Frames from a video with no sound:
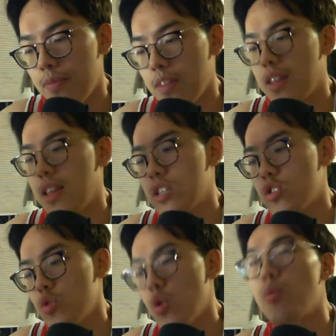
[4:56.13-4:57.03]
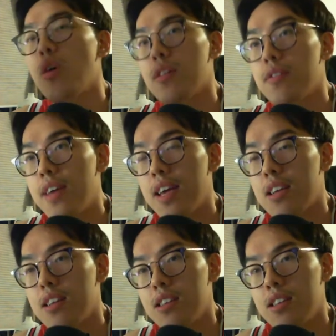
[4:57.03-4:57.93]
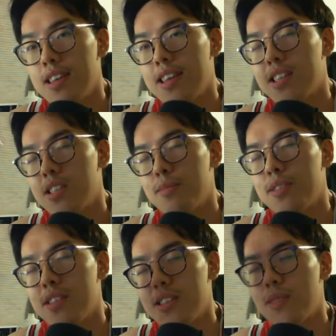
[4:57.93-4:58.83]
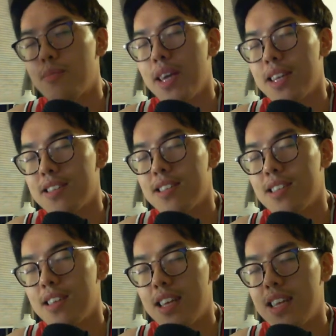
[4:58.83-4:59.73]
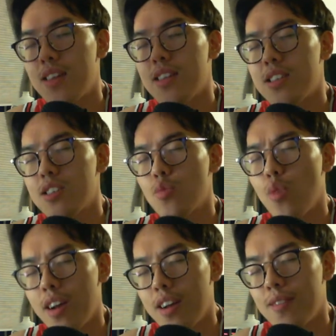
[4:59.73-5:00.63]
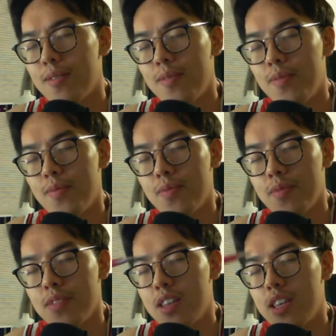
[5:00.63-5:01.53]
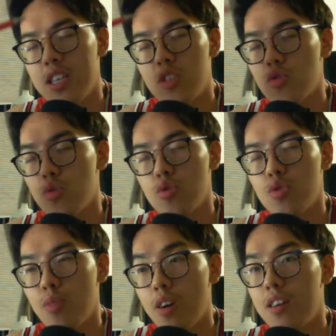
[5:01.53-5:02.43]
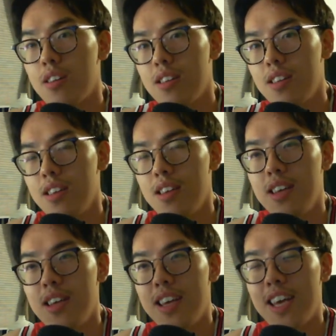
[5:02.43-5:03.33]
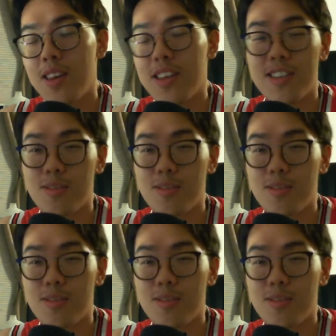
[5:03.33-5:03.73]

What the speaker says: And that snowball effect gets him into the debates. And now this is where He's so smart in his